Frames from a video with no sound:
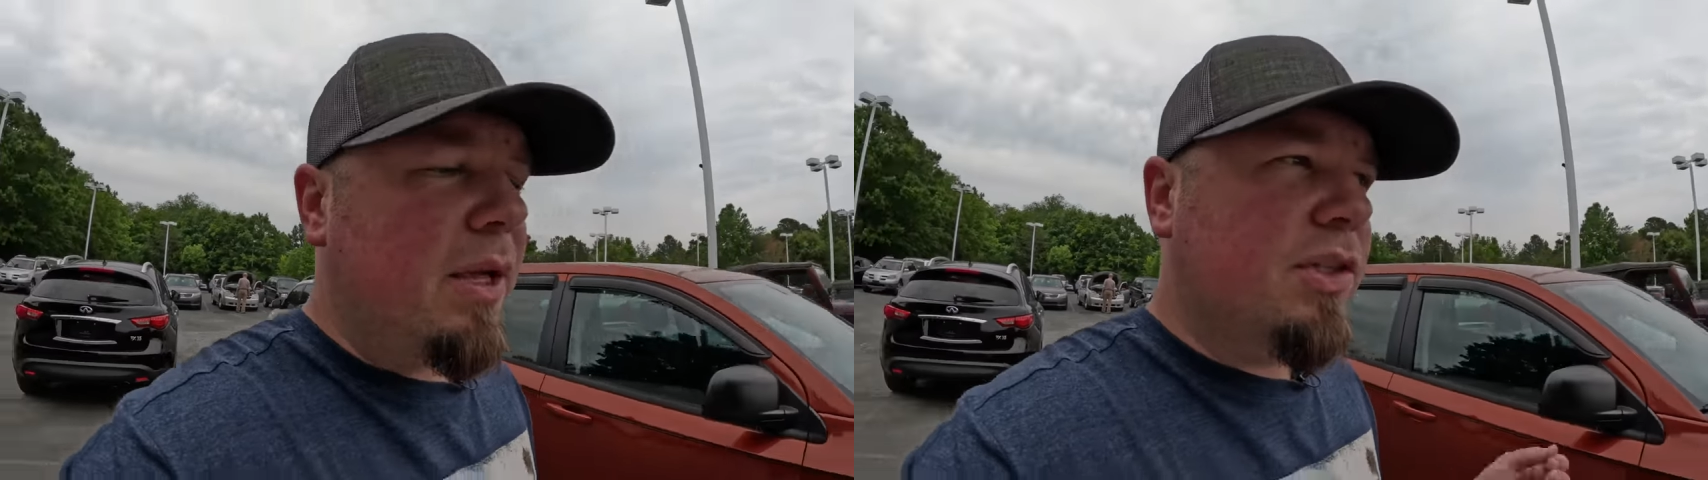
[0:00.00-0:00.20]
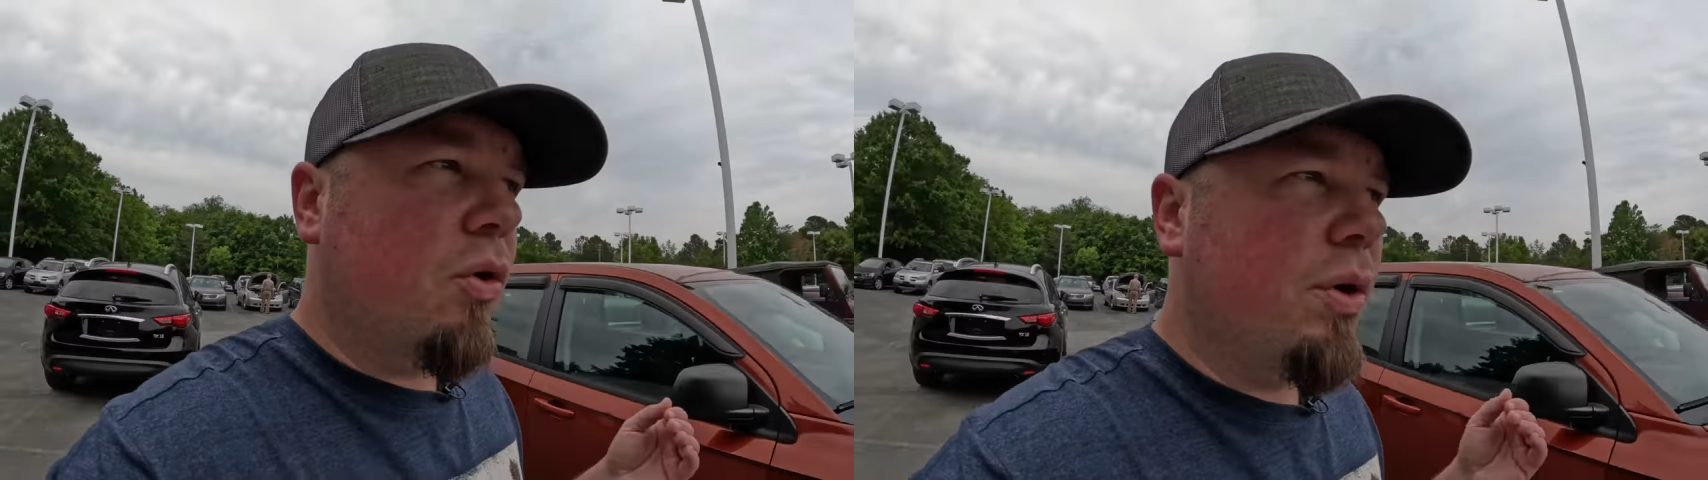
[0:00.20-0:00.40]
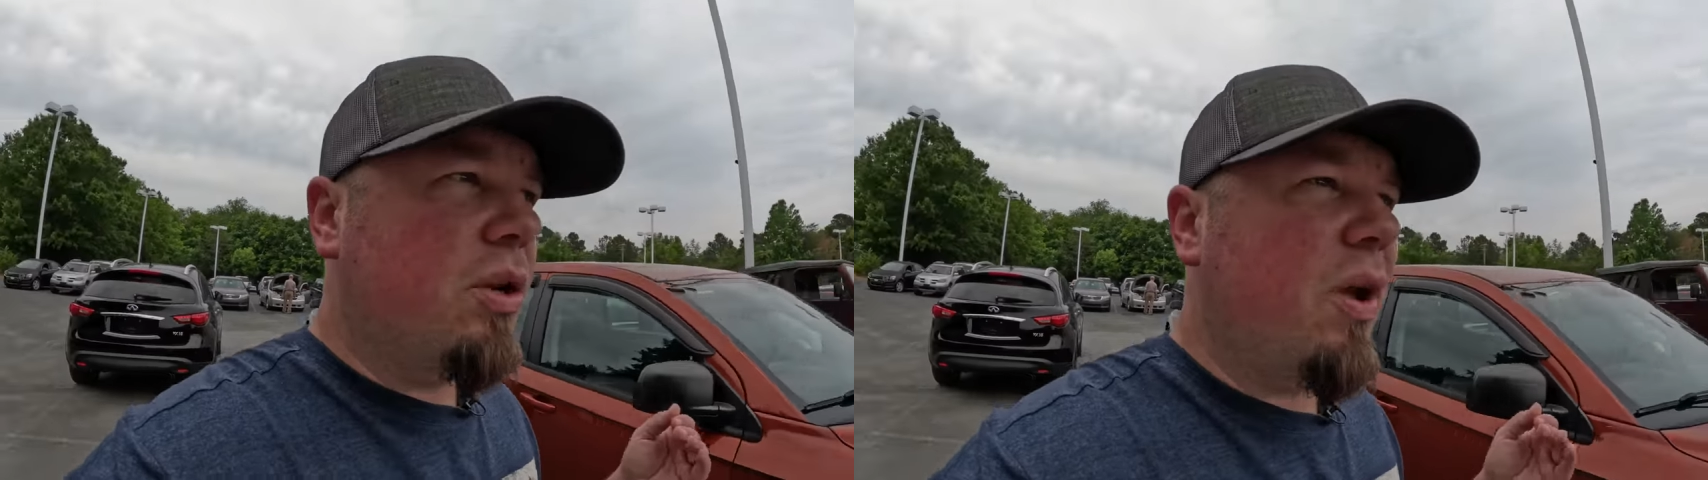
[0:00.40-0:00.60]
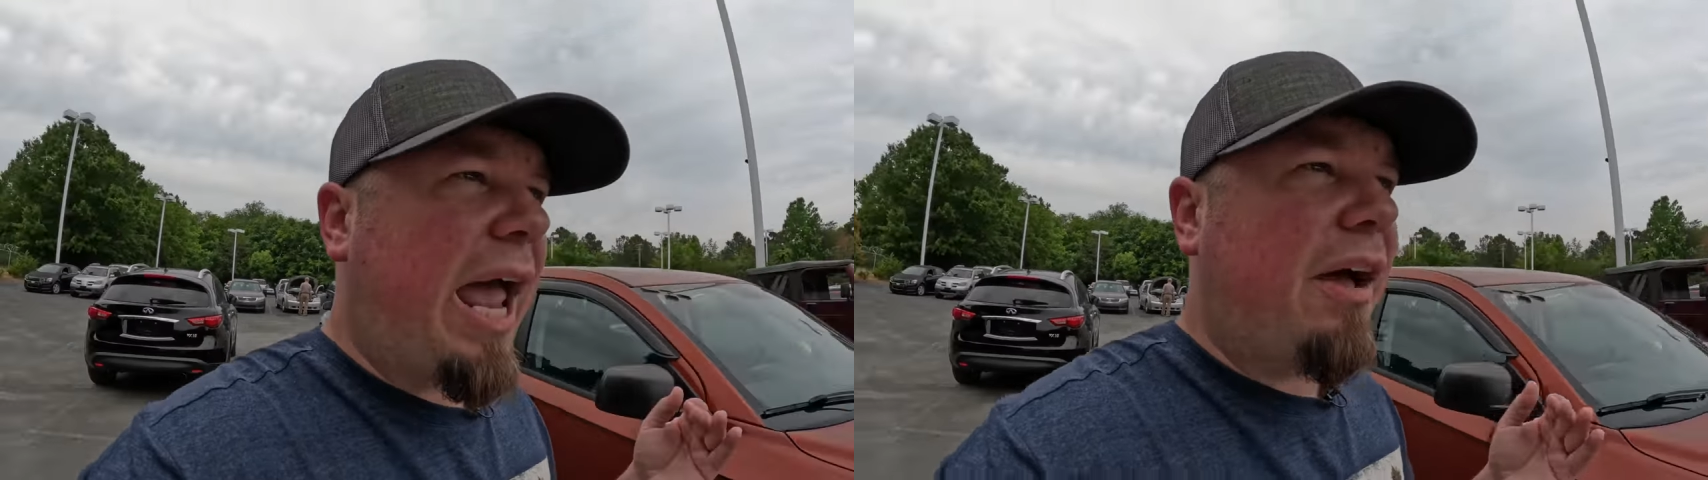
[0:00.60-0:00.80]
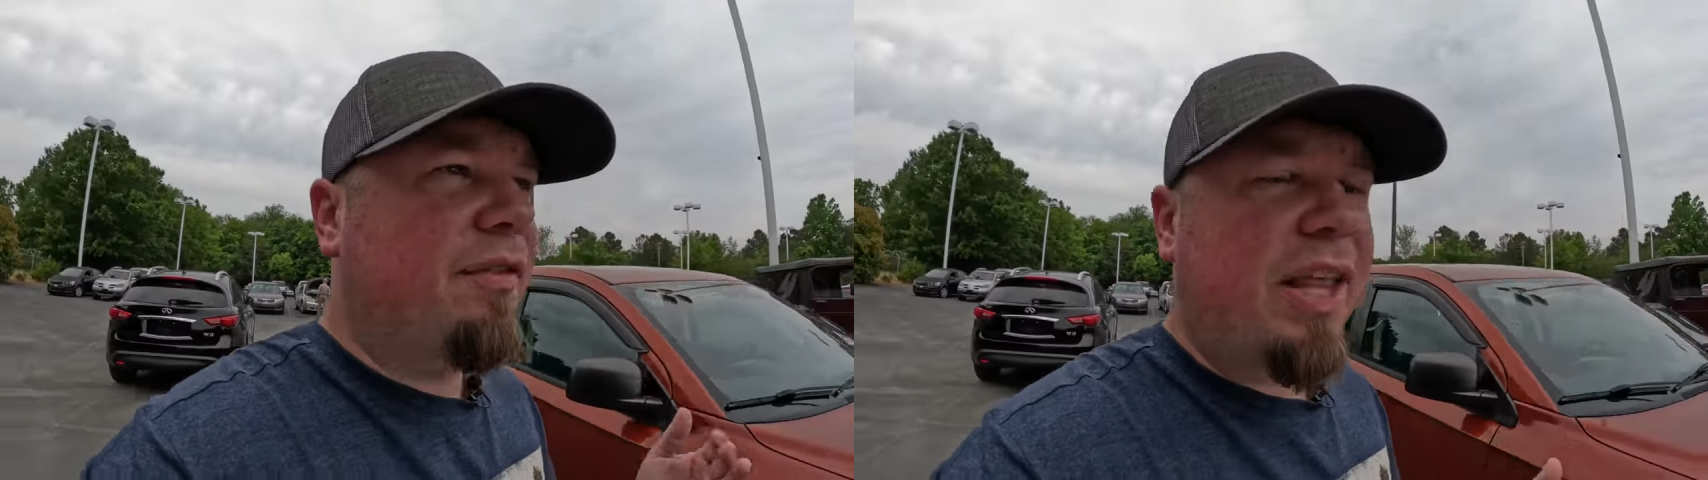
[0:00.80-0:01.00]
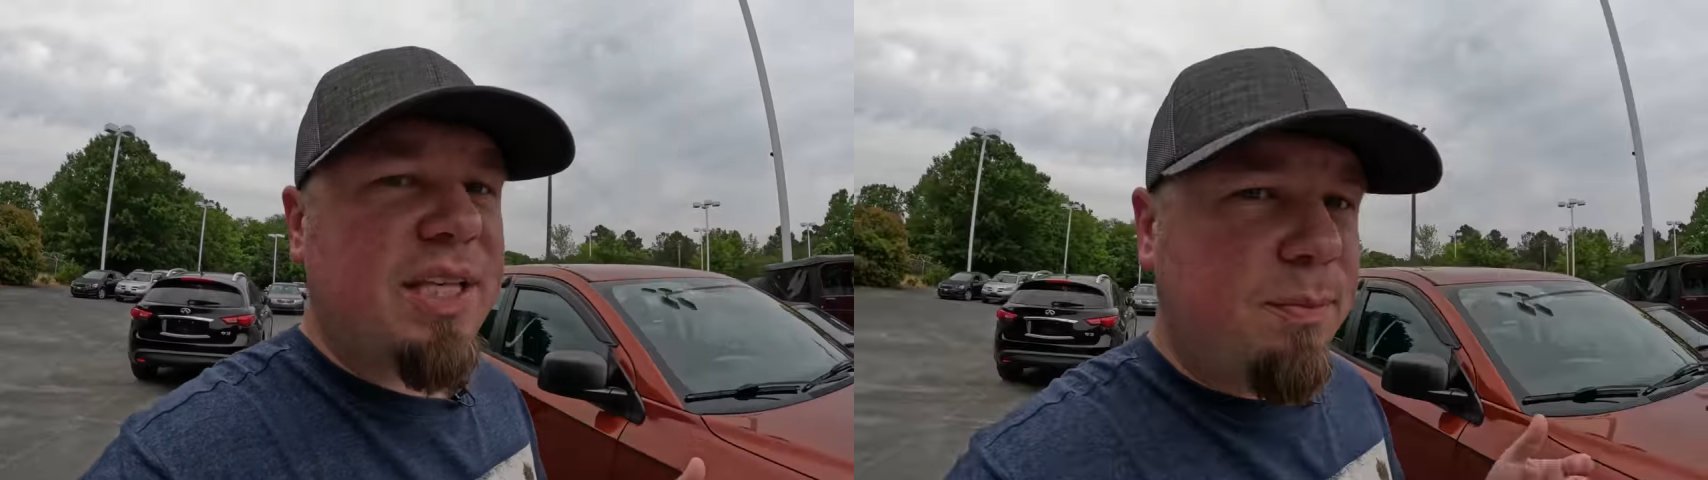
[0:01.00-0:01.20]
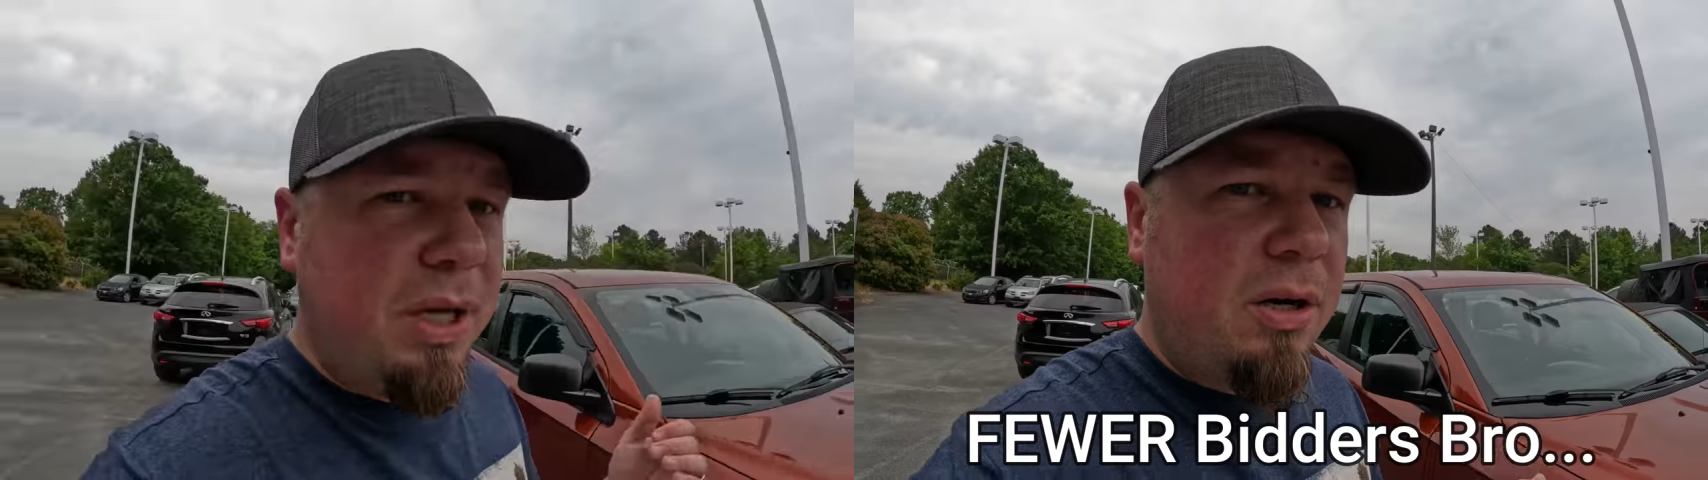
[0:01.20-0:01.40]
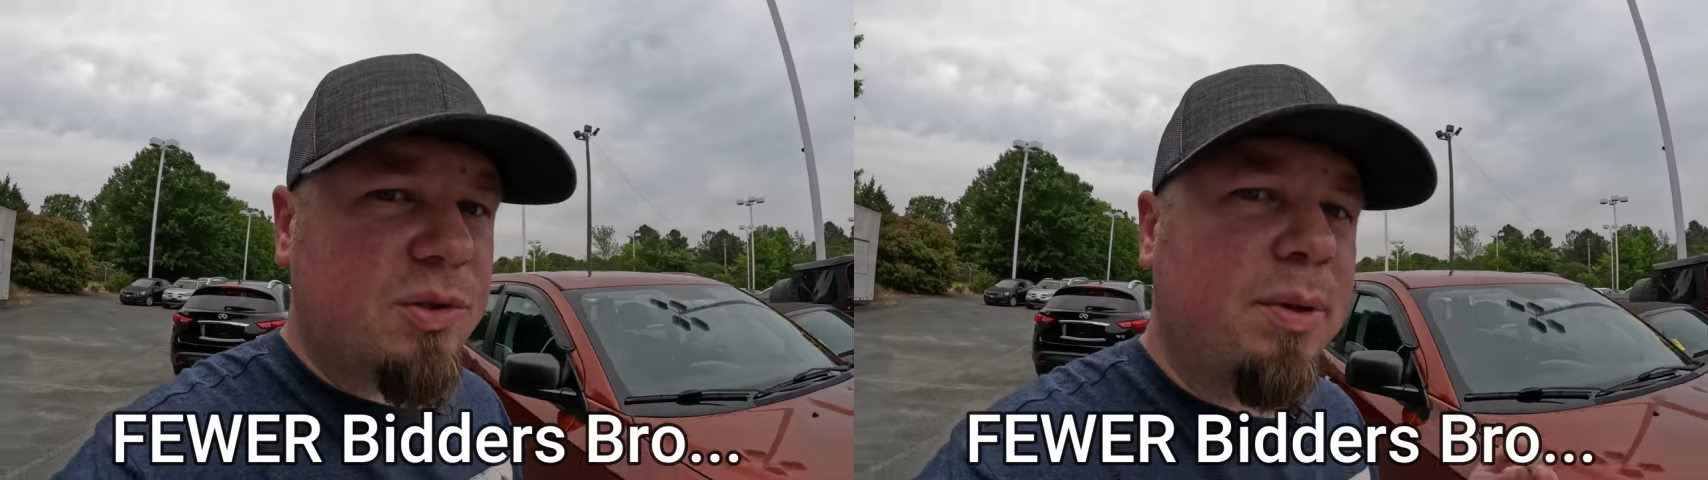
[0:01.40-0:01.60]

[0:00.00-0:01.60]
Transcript: So when you have less bidders